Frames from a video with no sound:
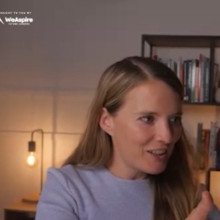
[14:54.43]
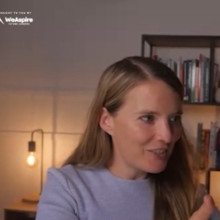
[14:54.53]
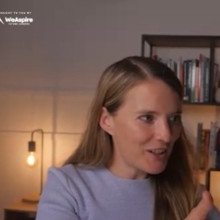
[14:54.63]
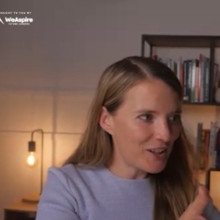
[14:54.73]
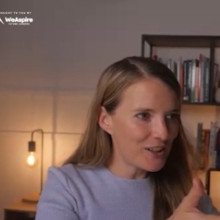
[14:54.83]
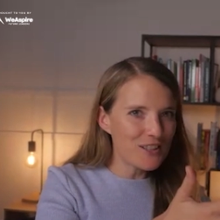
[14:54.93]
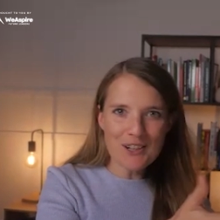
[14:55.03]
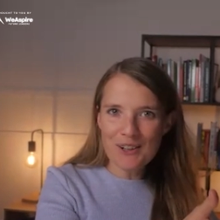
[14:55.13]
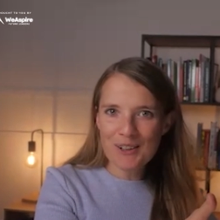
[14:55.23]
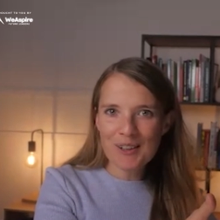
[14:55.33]
for you to
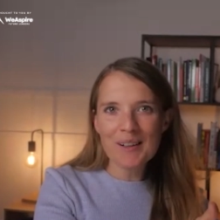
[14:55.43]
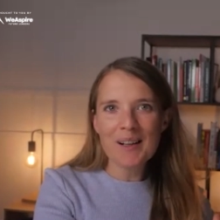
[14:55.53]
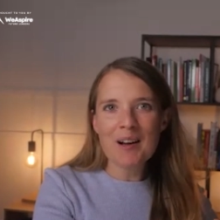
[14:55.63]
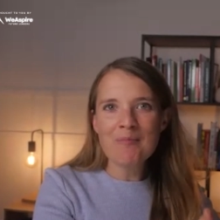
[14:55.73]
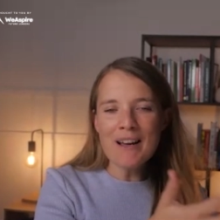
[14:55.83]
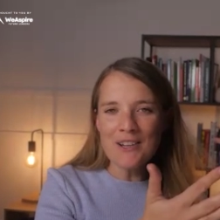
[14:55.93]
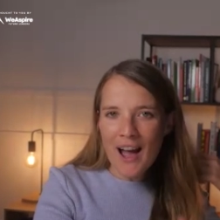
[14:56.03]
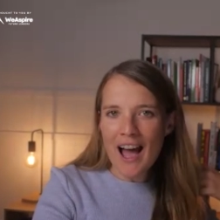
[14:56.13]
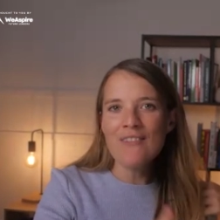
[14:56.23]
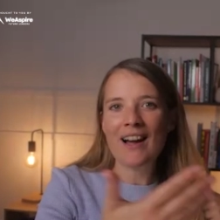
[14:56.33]
do, but you
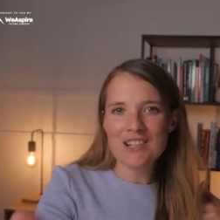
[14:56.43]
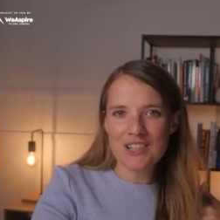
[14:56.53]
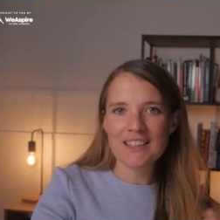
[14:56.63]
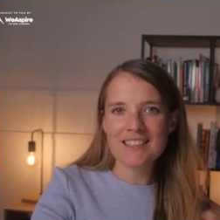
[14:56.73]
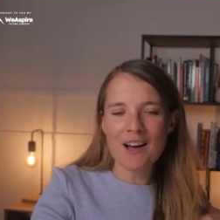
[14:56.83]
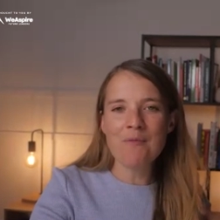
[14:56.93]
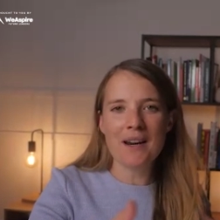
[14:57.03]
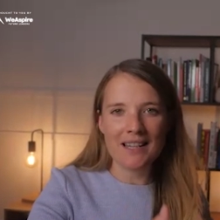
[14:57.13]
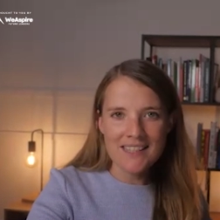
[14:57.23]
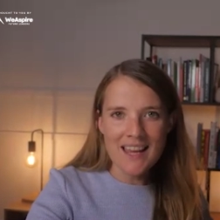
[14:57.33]
have actually done
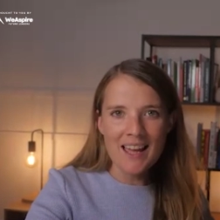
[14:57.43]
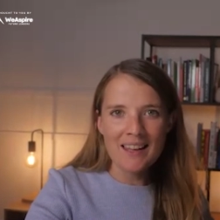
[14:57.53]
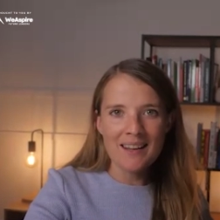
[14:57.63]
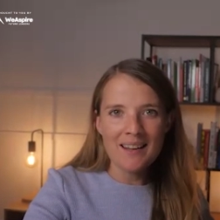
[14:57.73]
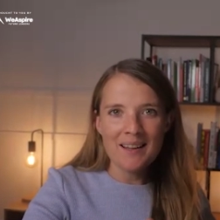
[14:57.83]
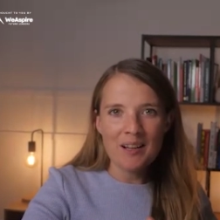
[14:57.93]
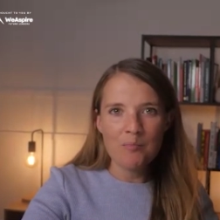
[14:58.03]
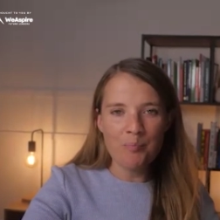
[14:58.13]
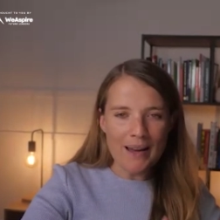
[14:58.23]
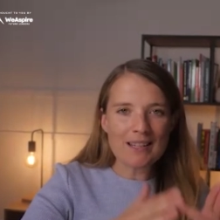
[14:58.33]
what I said
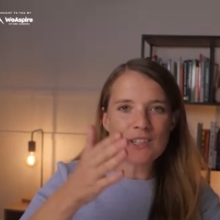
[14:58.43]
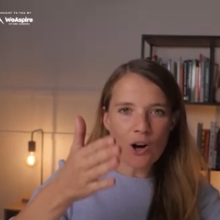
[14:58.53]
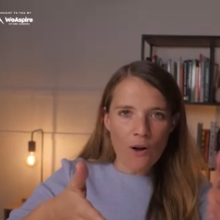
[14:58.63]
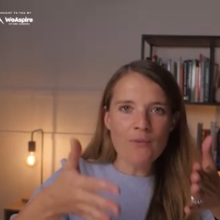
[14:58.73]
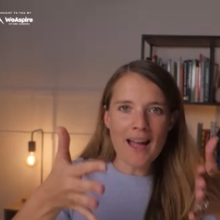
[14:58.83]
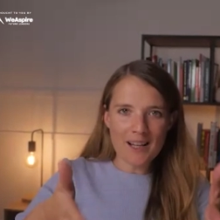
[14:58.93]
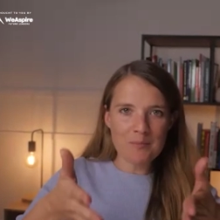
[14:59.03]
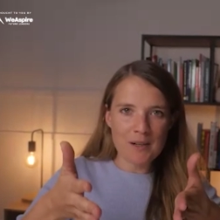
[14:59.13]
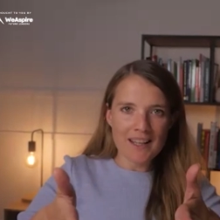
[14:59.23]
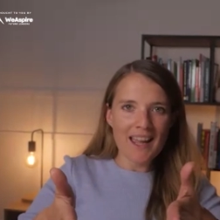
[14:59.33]
based on that
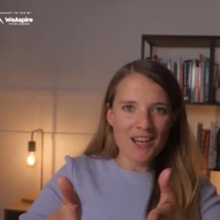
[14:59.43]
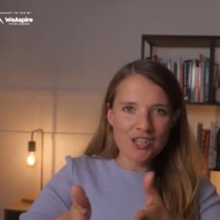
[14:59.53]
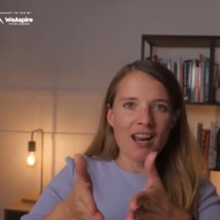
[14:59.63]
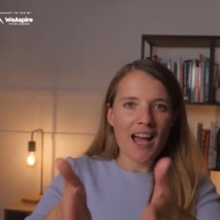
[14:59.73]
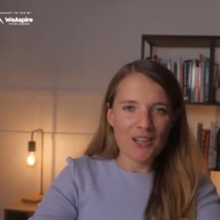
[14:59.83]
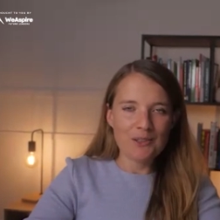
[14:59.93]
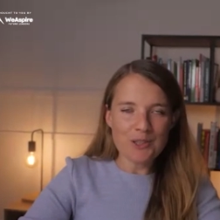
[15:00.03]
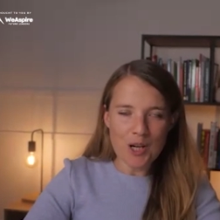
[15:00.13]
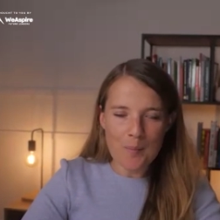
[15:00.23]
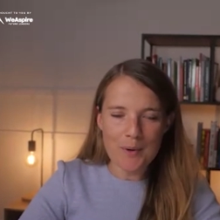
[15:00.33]
communication, how you
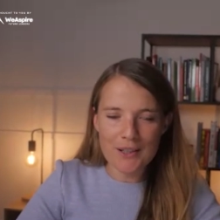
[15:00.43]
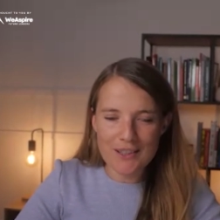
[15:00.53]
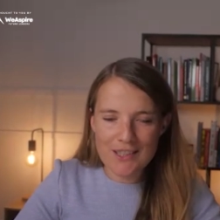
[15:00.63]
interpret it.